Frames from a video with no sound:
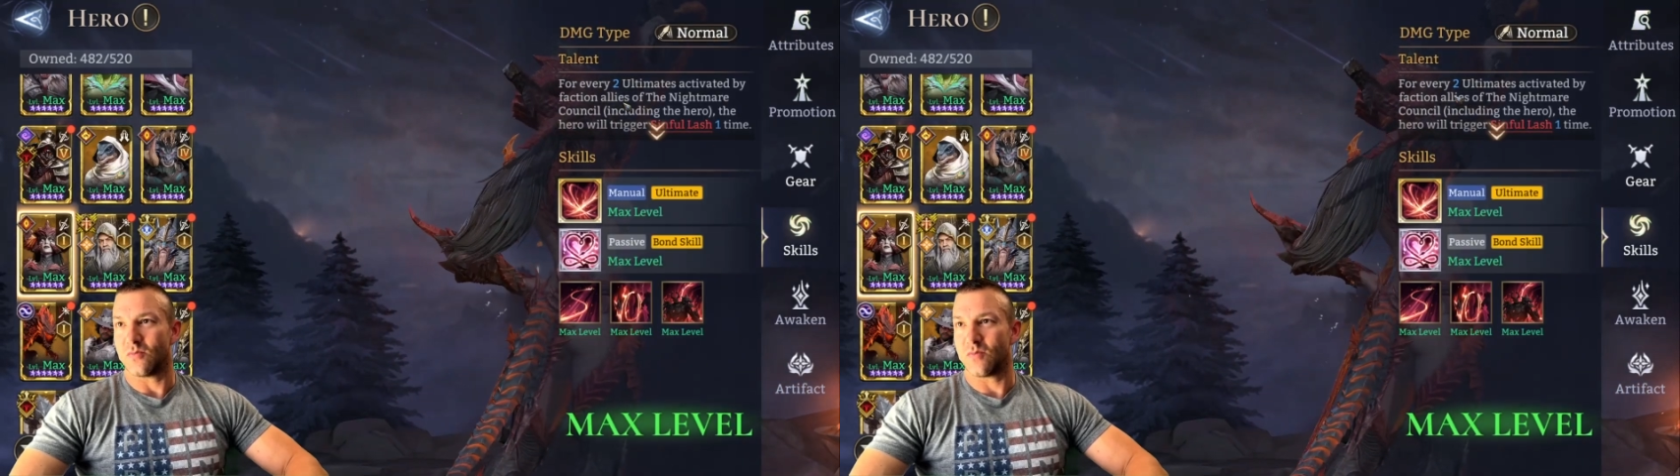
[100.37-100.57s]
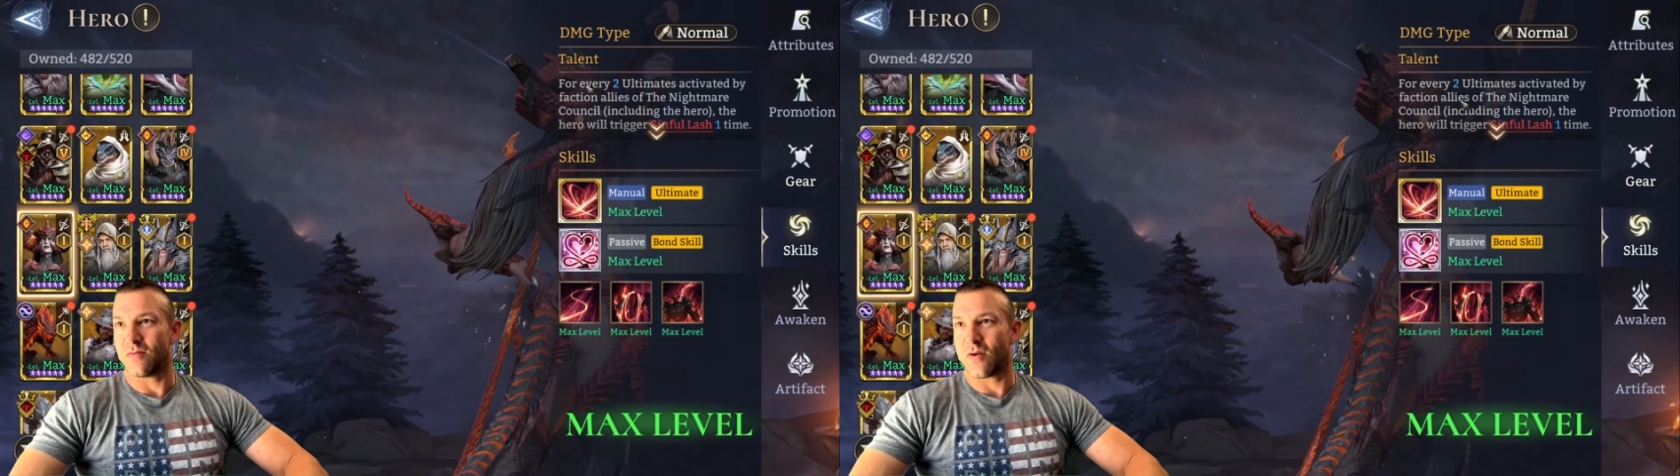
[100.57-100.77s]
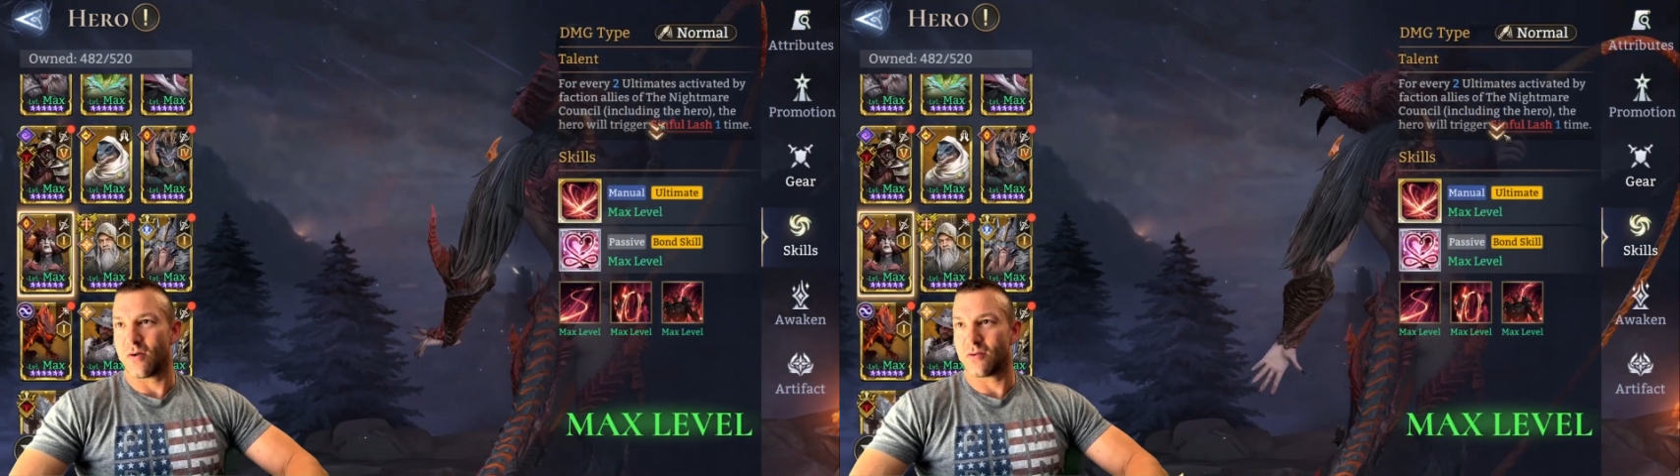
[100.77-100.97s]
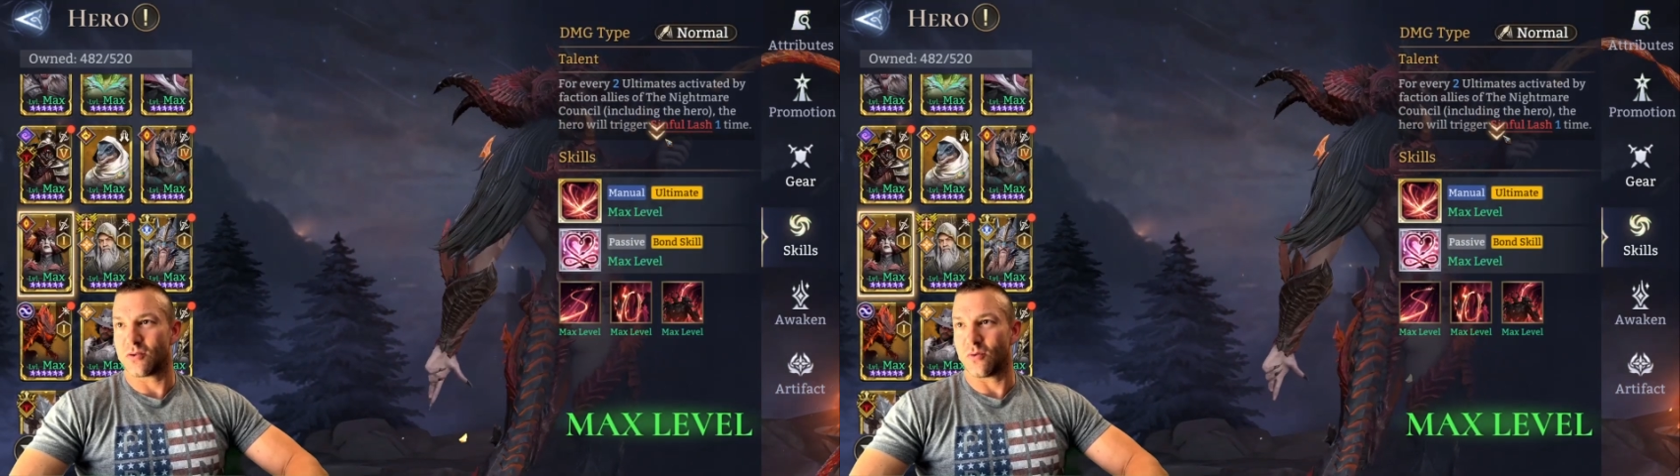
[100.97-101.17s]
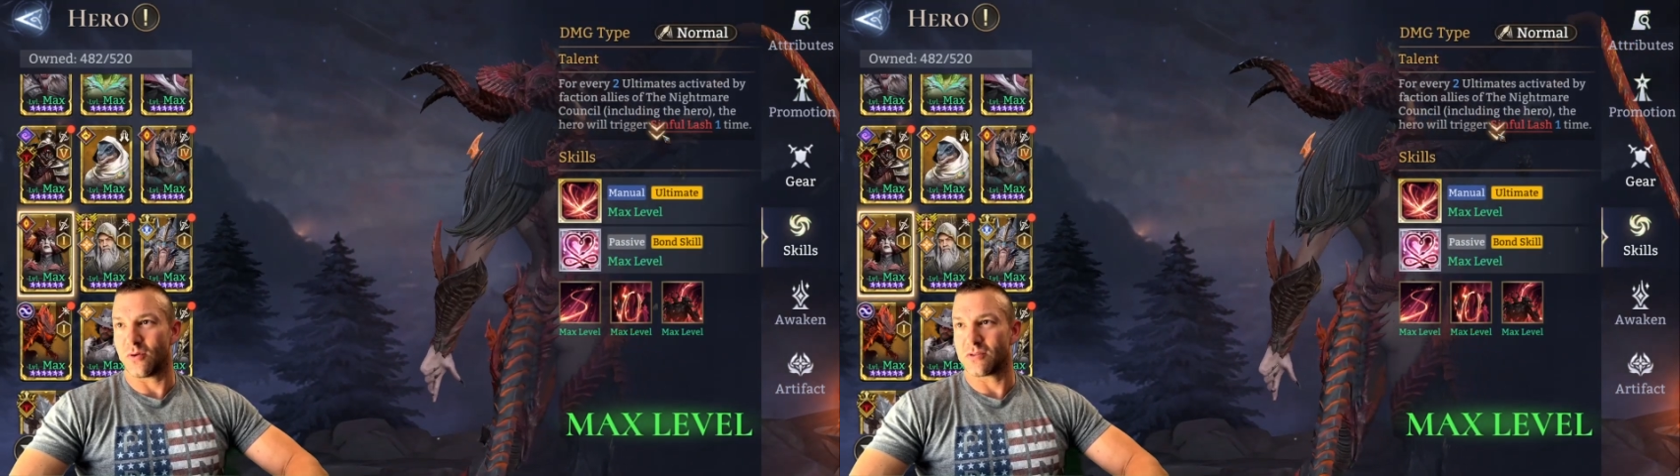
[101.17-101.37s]
moving on
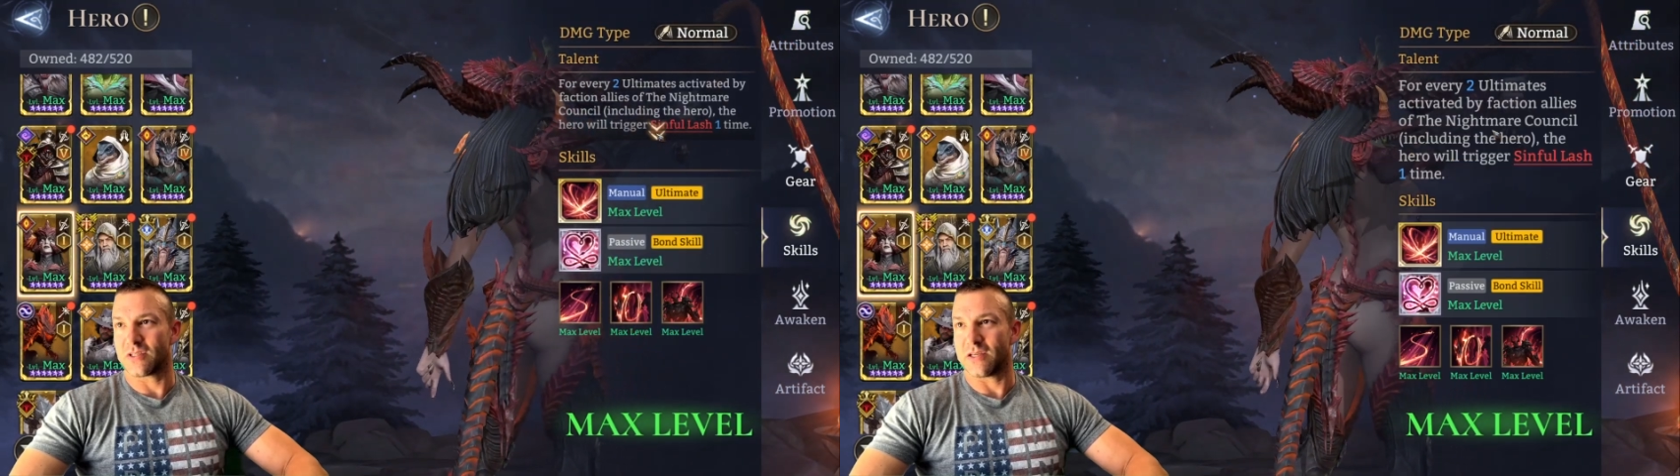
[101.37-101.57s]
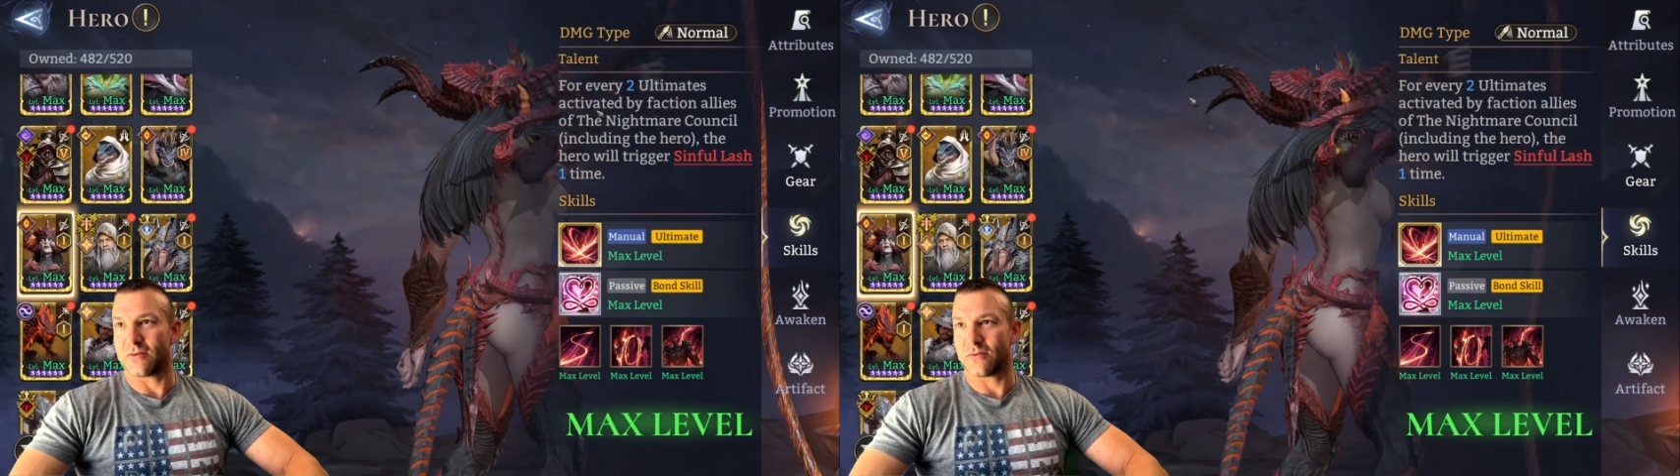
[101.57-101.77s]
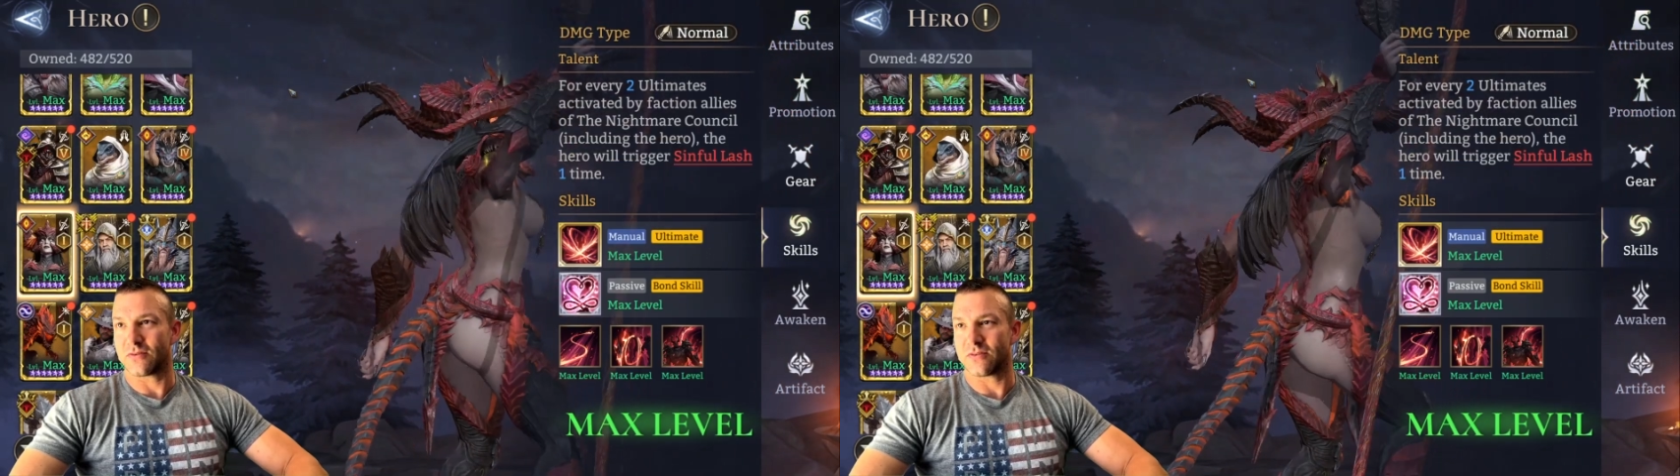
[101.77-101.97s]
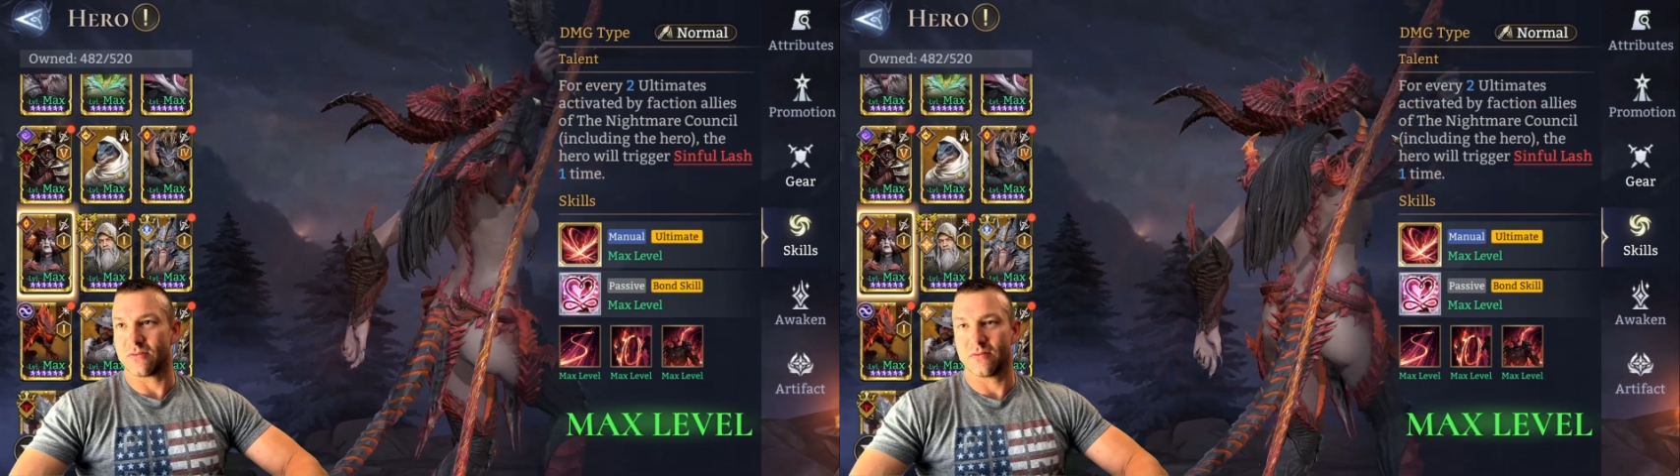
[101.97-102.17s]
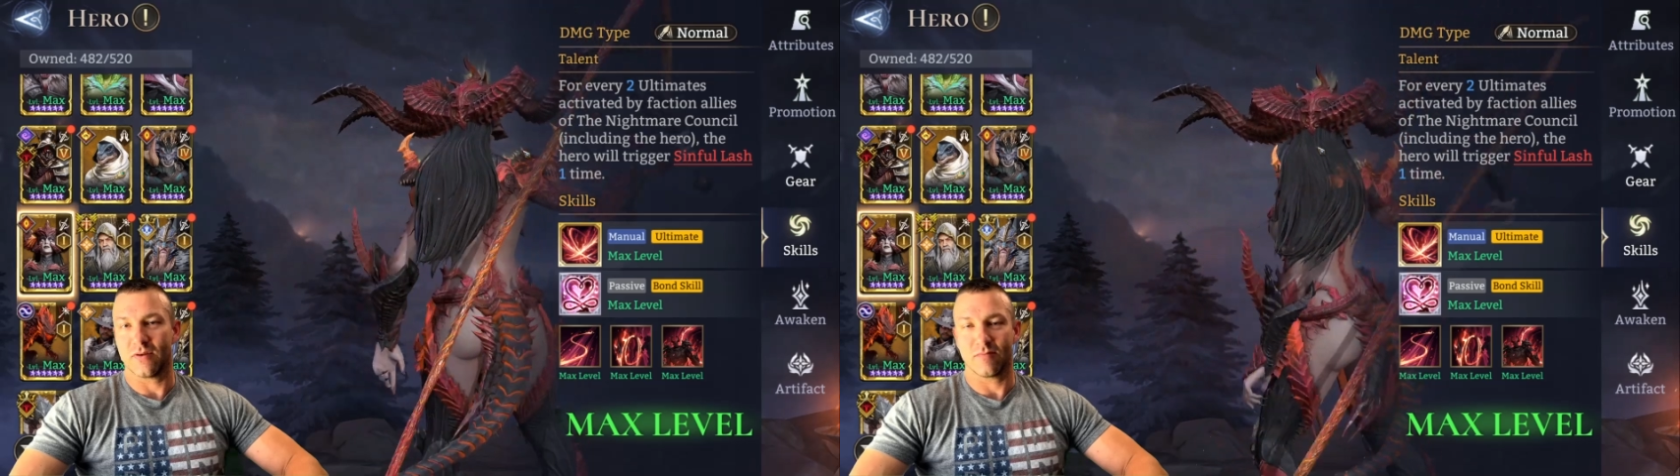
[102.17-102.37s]
to our skills.